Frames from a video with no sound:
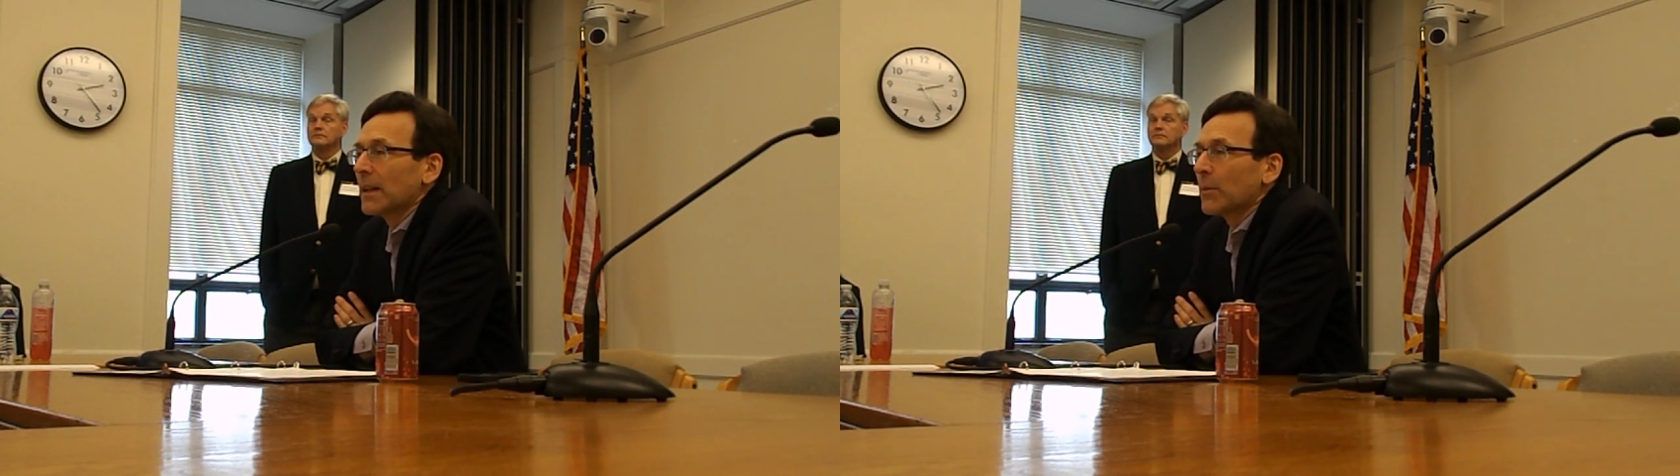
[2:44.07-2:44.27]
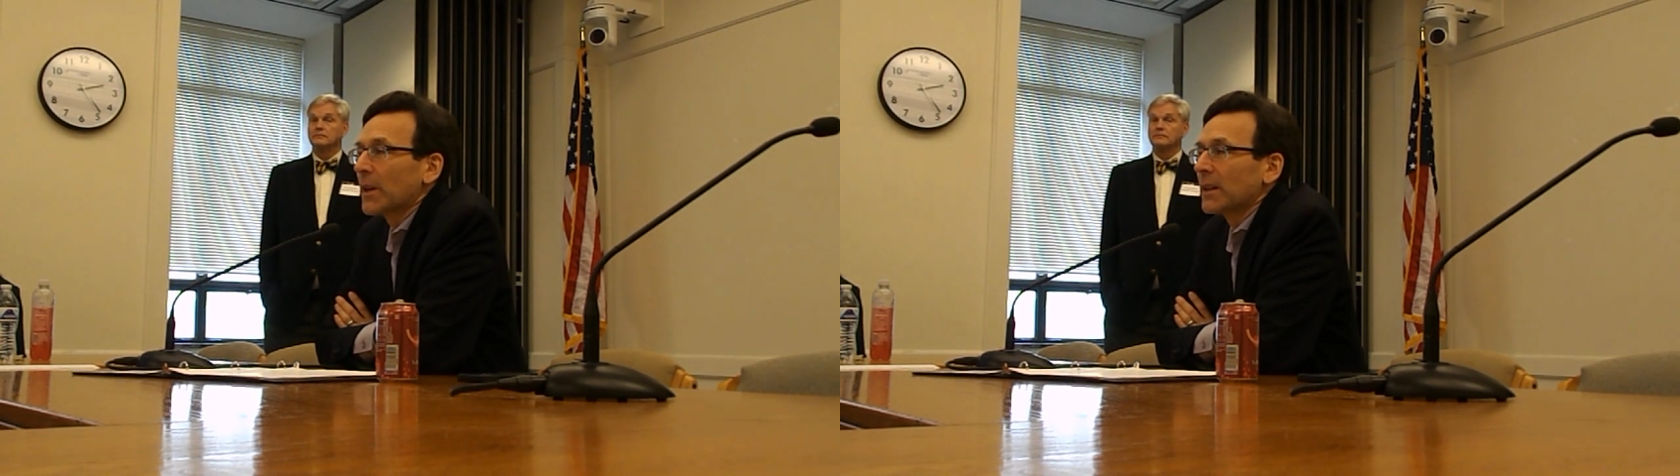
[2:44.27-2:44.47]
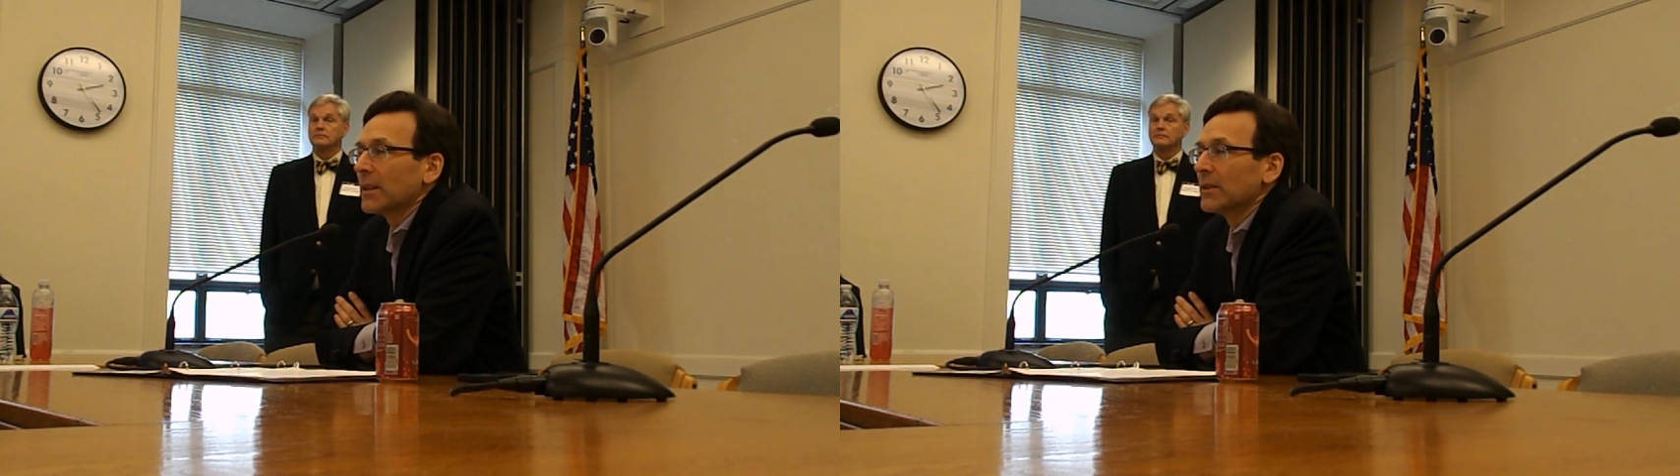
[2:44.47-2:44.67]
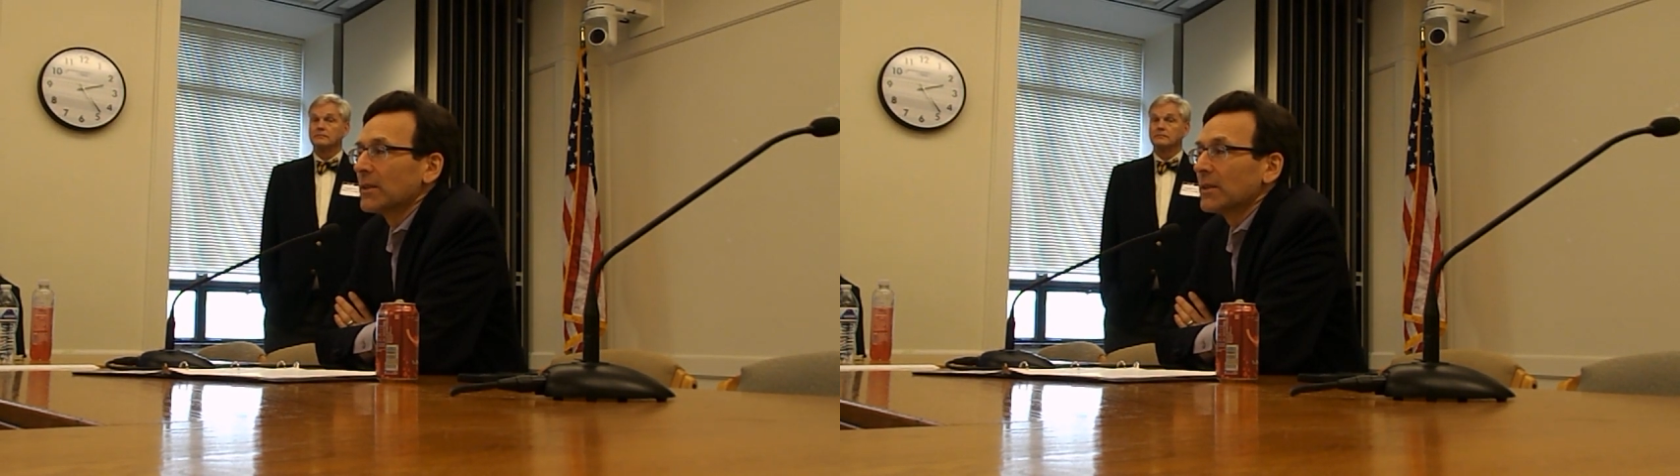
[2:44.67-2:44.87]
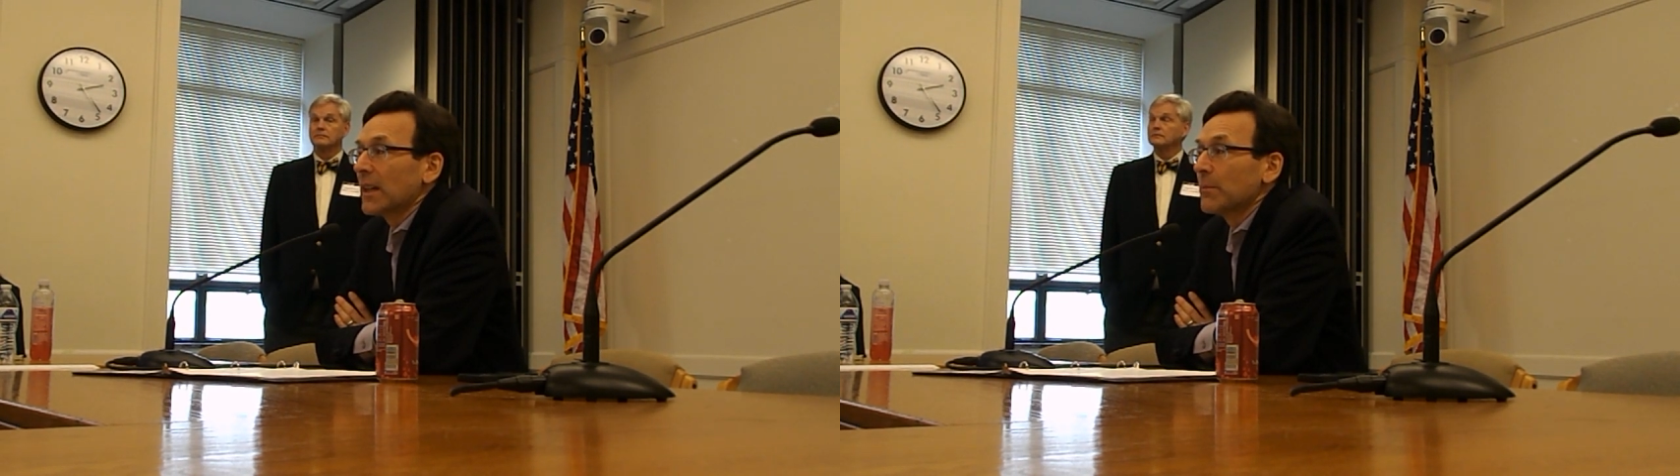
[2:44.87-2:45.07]
Yeah, what I can
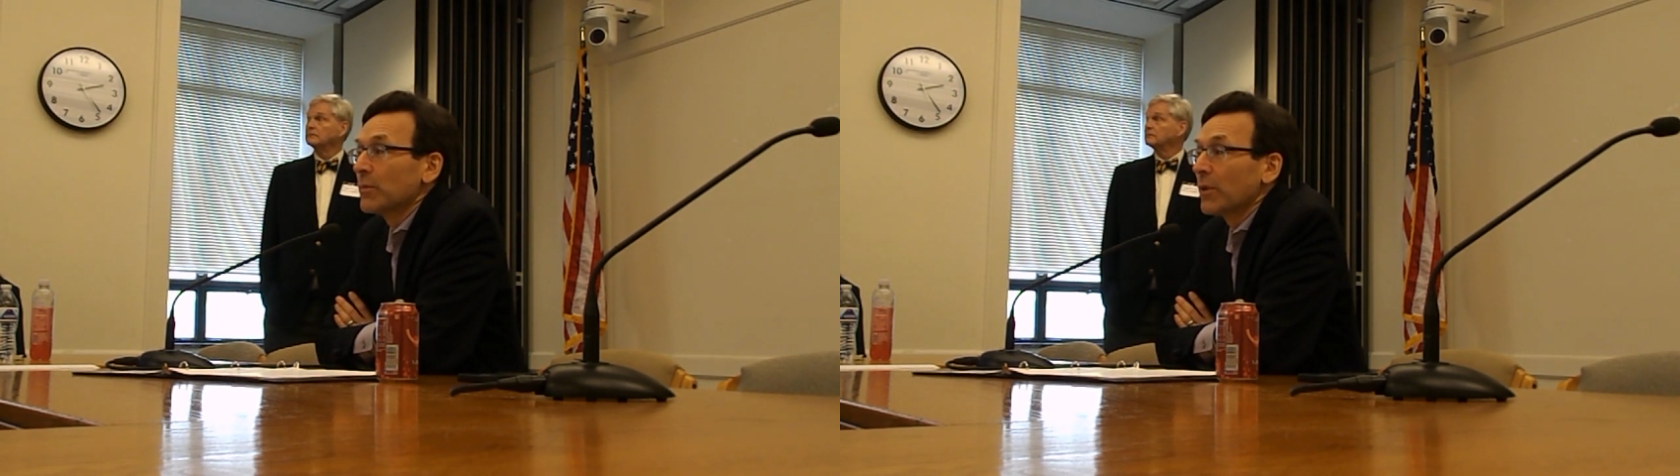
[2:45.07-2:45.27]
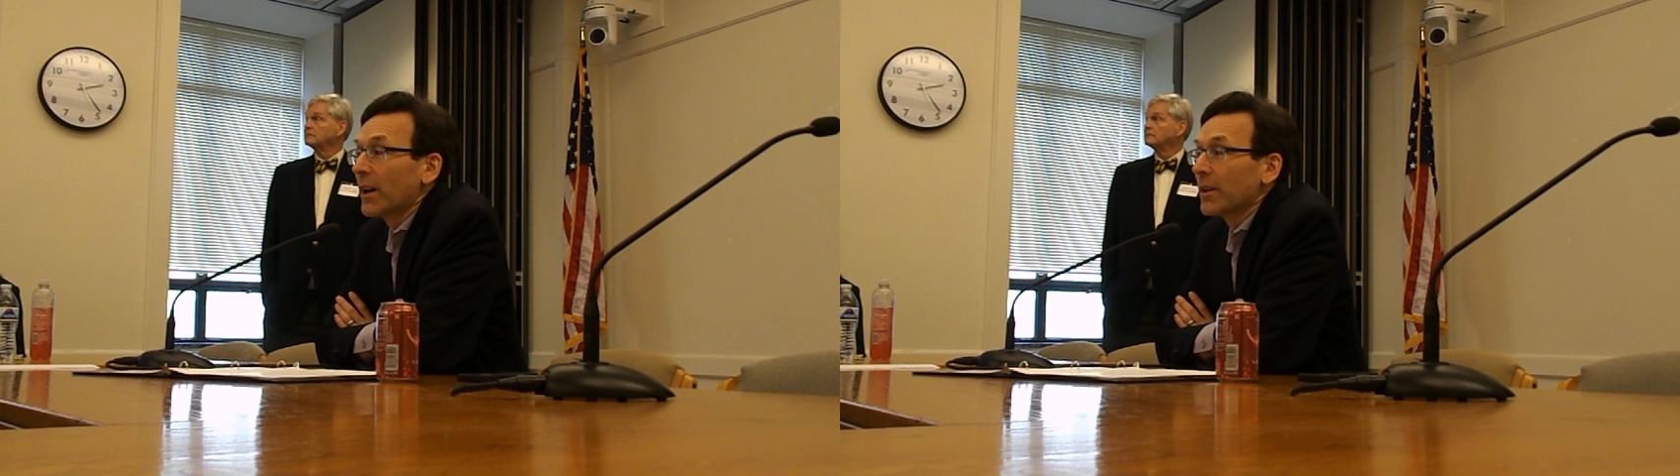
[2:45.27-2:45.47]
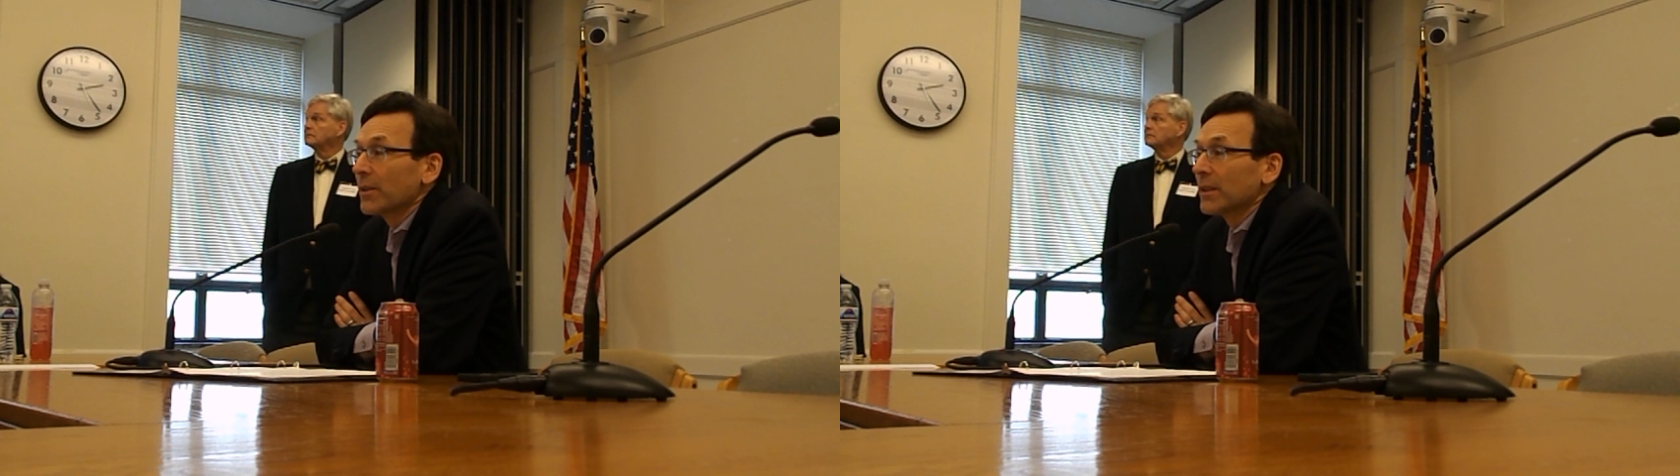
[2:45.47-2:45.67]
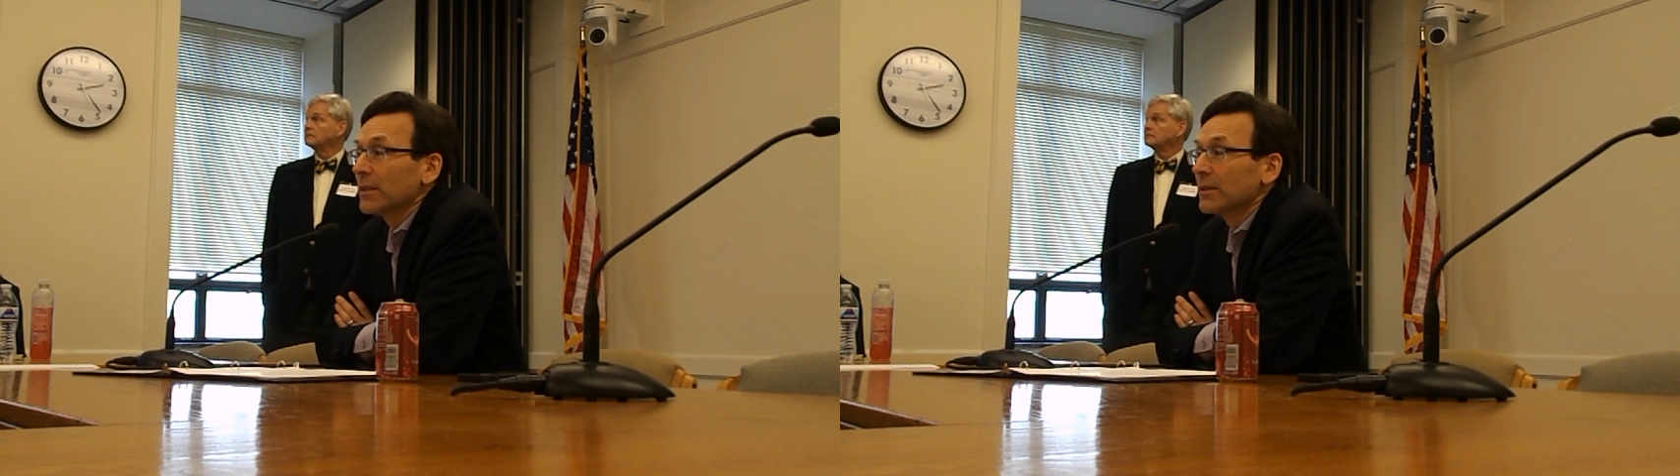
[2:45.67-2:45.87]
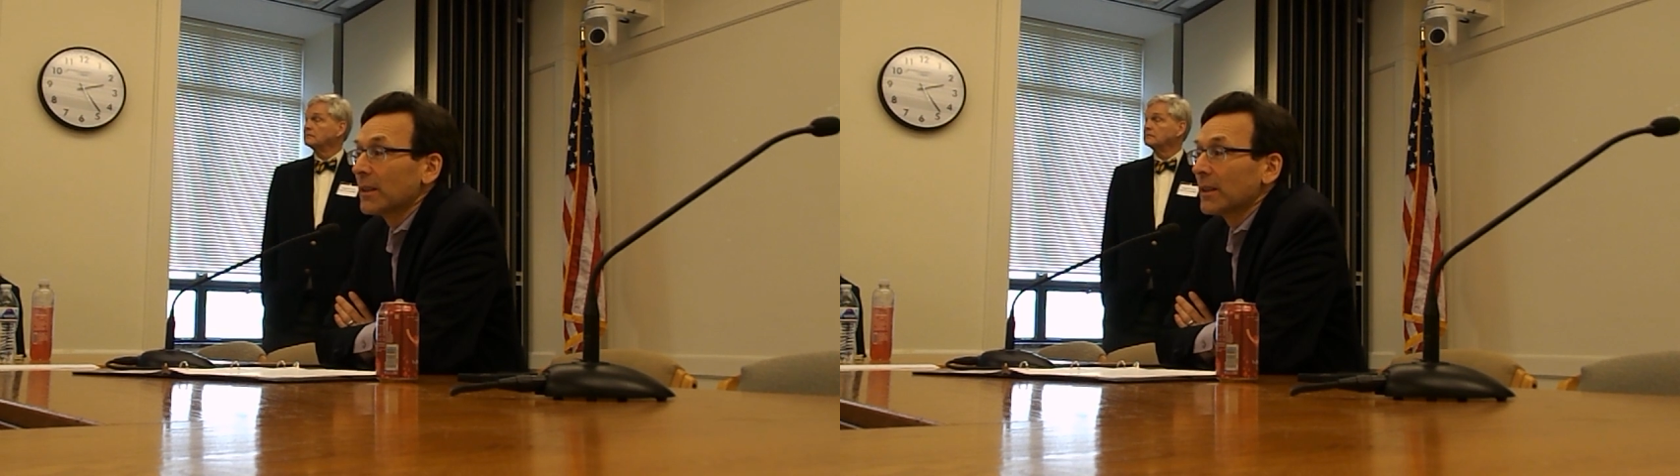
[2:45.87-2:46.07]
say, Breyer,
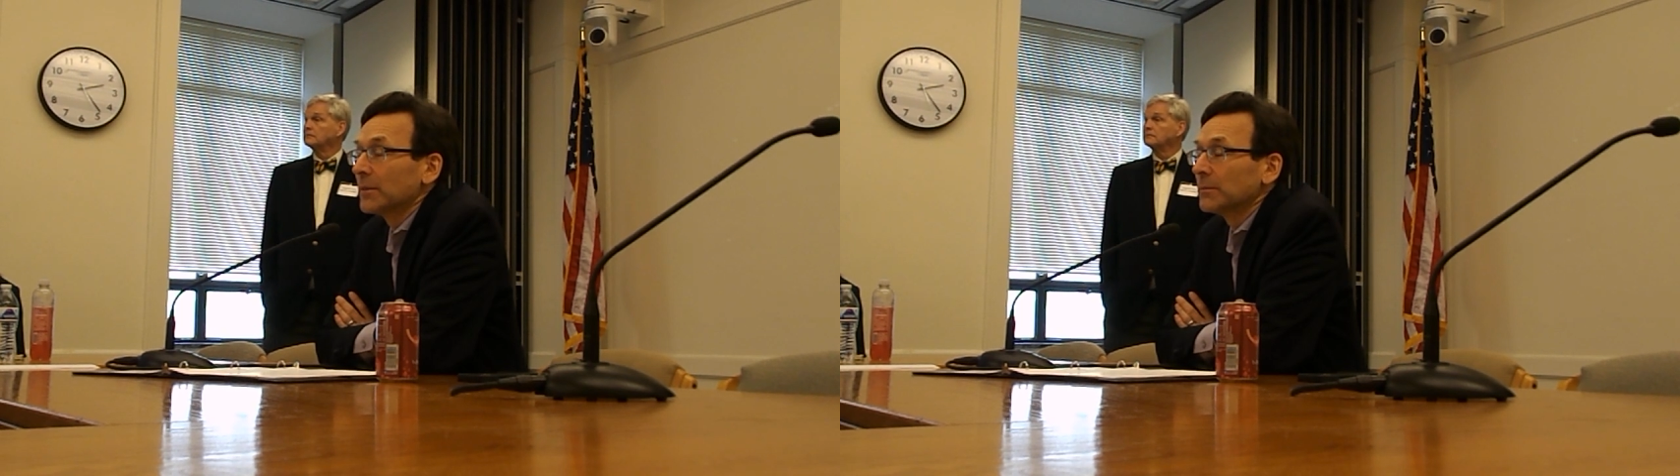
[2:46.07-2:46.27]
is